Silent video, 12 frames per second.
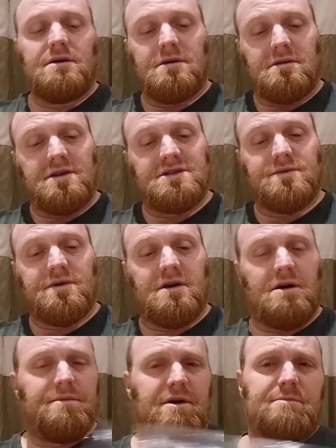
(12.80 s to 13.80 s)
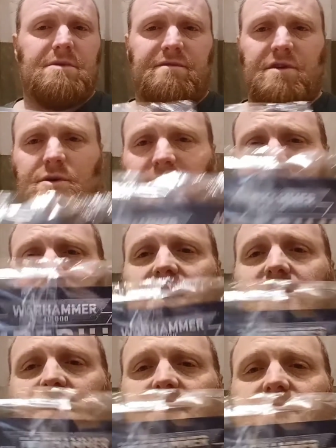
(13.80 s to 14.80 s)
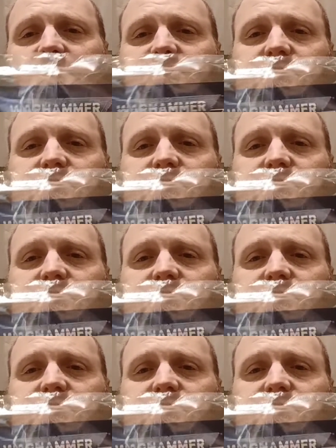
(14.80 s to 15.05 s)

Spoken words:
This week I'm going to be reviewing issue